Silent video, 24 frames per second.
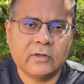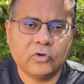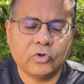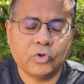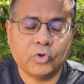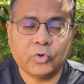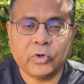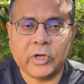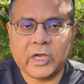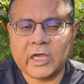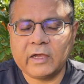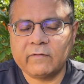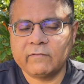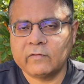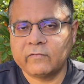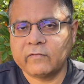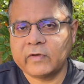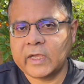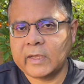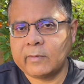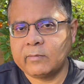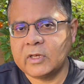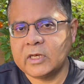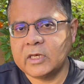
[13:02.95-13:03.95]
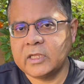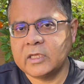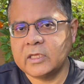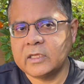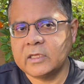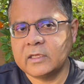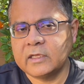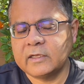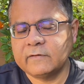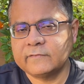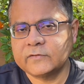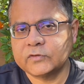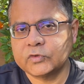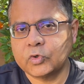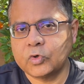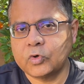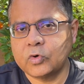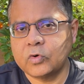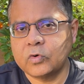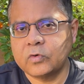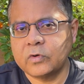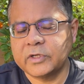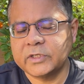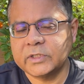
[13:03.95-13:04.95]
Do you have a family? If
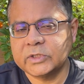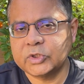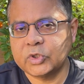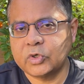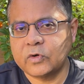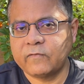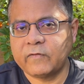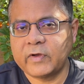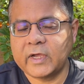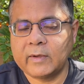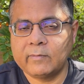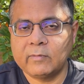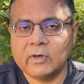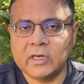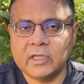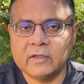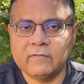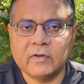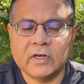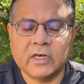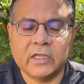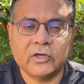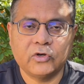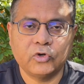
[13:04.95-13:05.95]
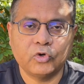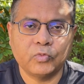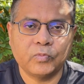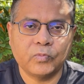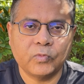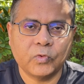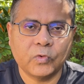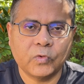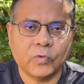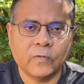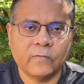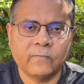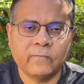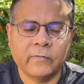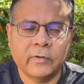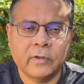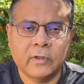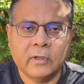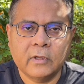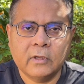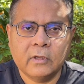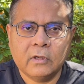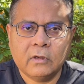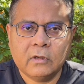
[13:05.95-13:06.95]
so, is your family willing to move?
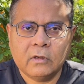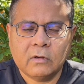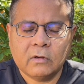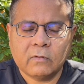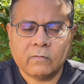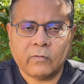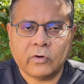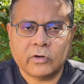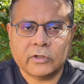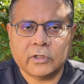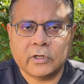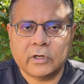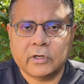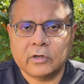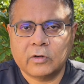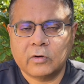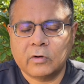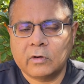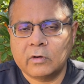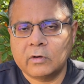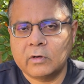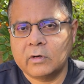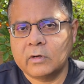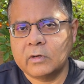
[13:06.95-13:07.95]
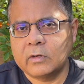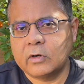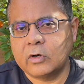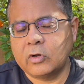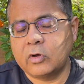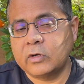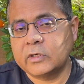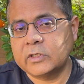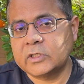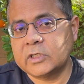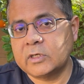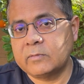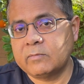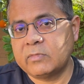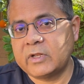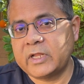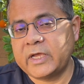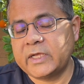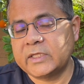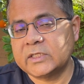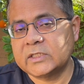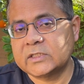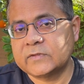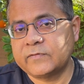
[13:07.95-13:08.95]
What are your long-term
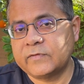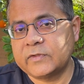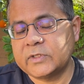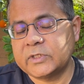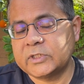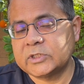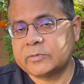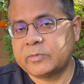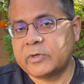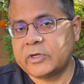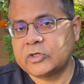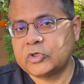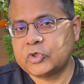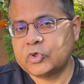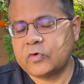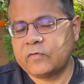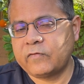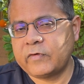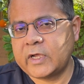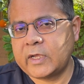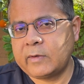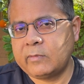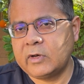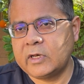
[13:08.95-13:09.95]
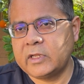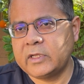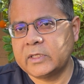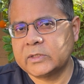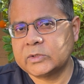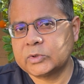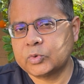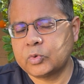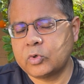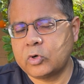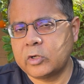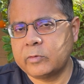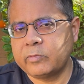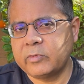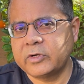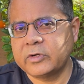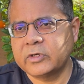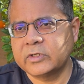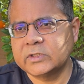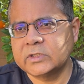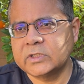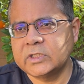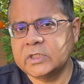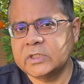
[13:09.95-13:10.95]
plans with respect to your family, and so on?
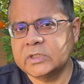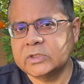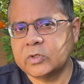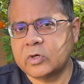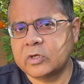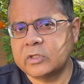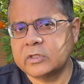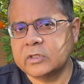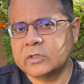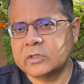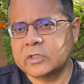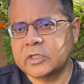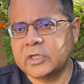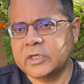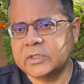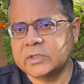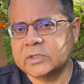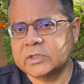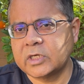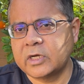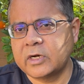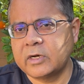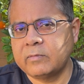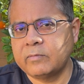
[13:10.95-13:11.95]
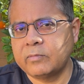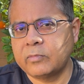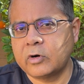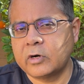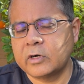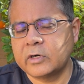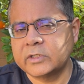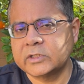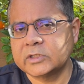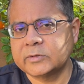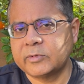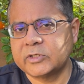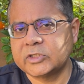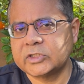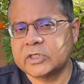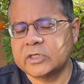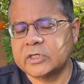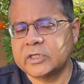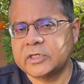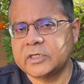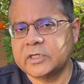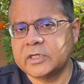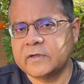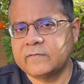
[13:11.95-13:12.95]
Because these all things are important,
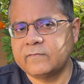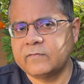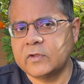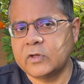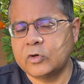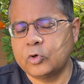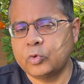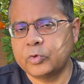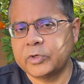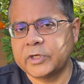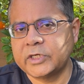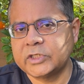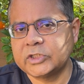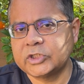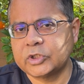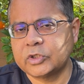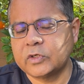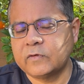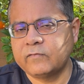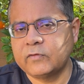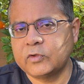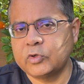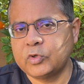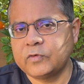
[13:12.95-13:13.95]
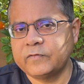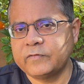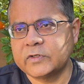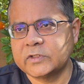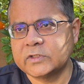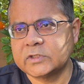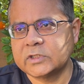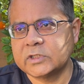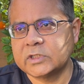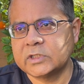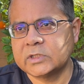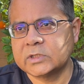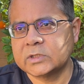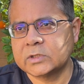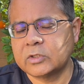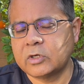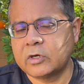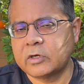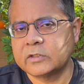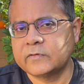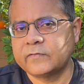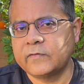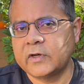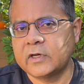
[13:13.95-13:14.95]
especially if the location of the university is
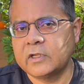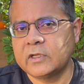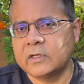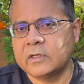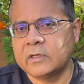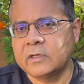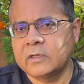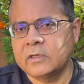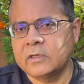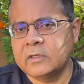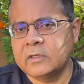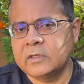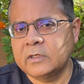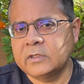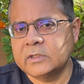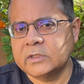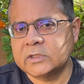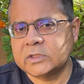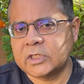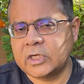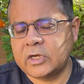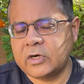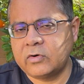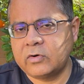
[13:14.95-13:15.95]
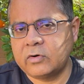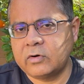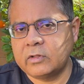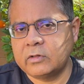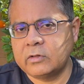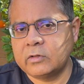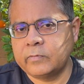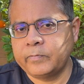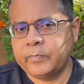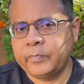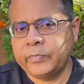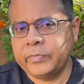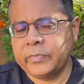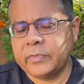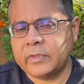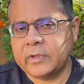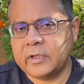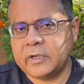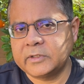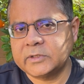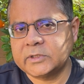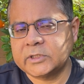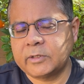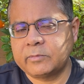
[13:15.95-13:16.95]
not very central.
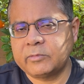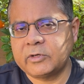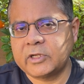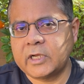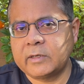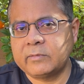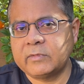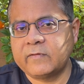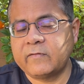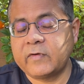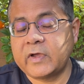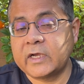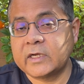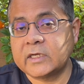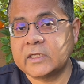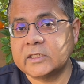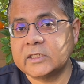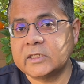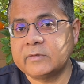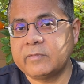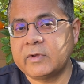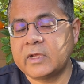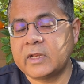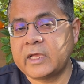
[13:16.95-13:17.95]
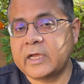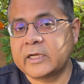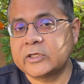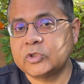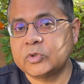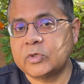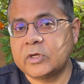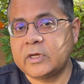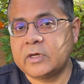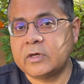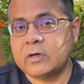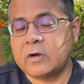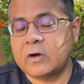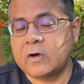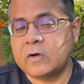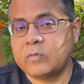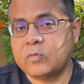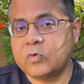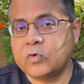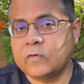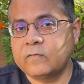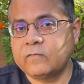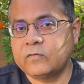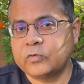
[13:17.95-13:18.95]
Then sometimes the faculty may actually not
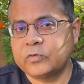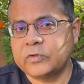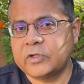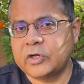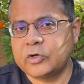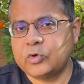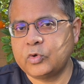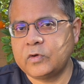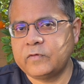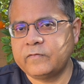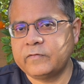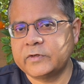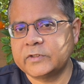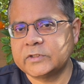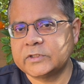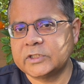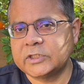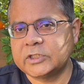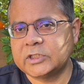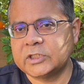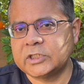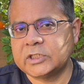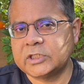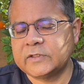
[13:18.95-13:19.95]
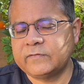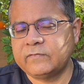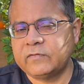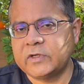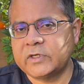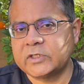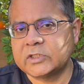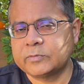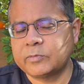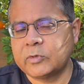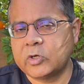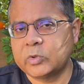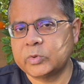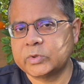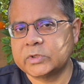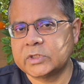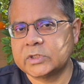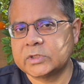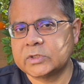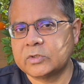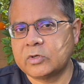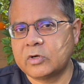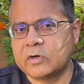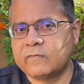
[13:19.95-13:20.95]
move to that university if their spouse
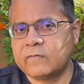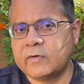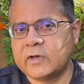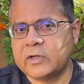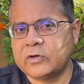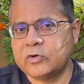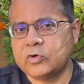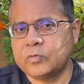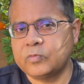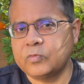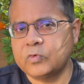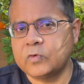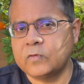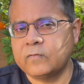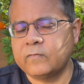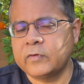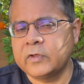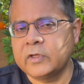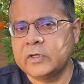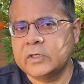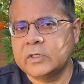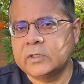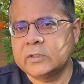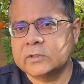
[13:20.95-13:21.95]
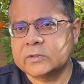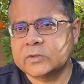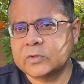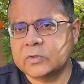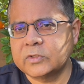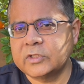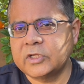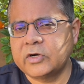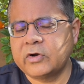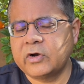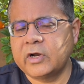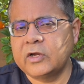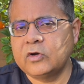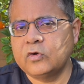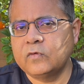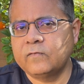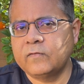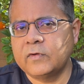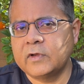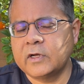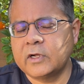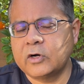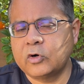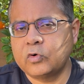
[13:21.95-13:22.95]
is not willing to move. So they try to
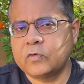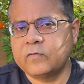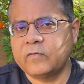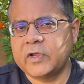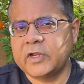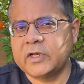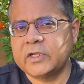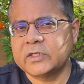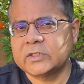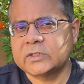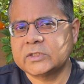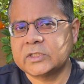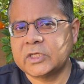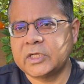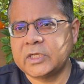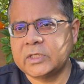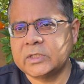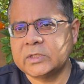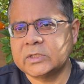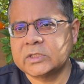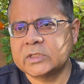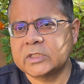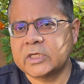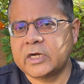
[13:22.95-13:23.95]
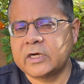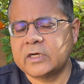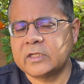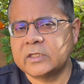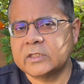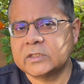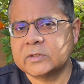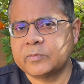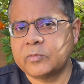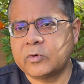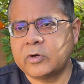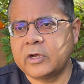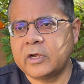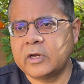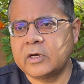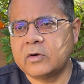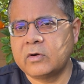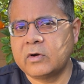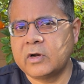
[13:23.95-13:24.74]
figure out various things at this point.